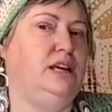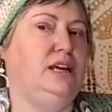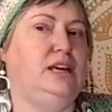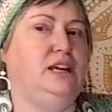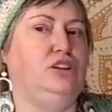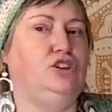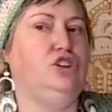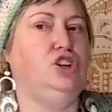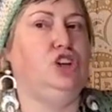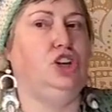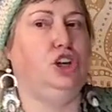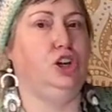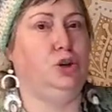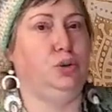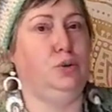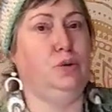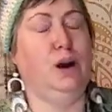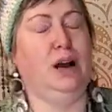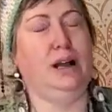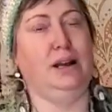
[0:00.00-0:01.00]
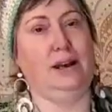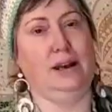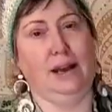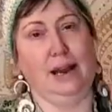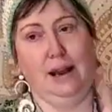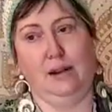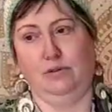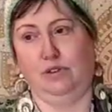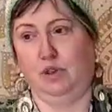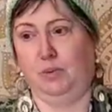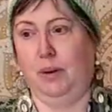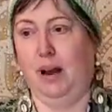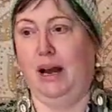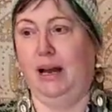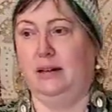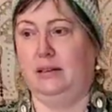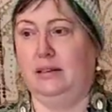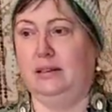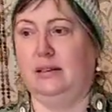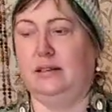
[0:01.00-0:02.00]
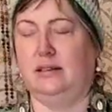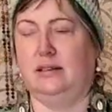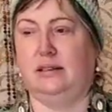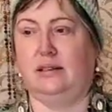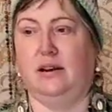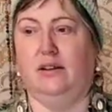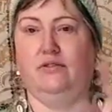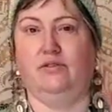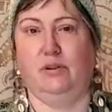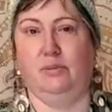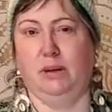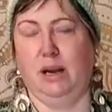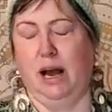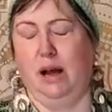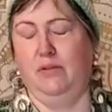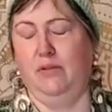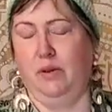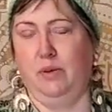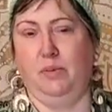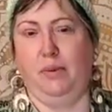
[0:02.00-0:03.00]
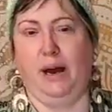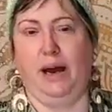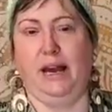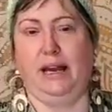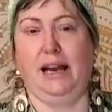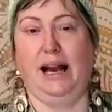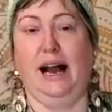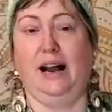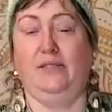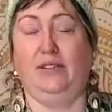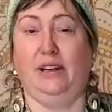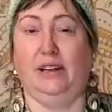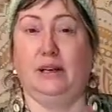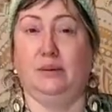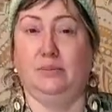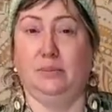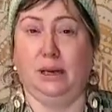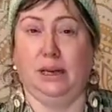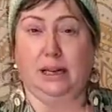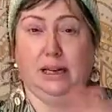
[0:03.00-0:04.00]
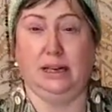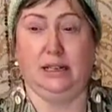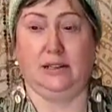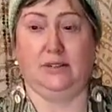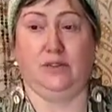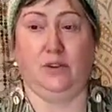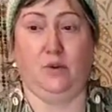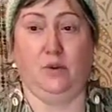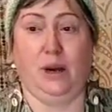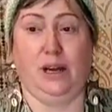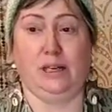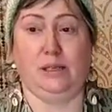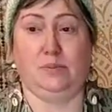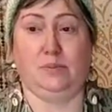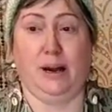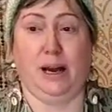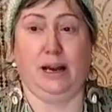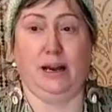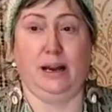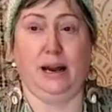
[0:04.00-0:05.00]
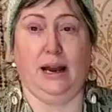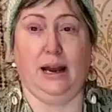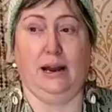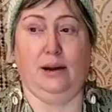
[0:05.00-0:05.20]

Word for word: new lounge pants from Kantha Bae have a completely different waistband now,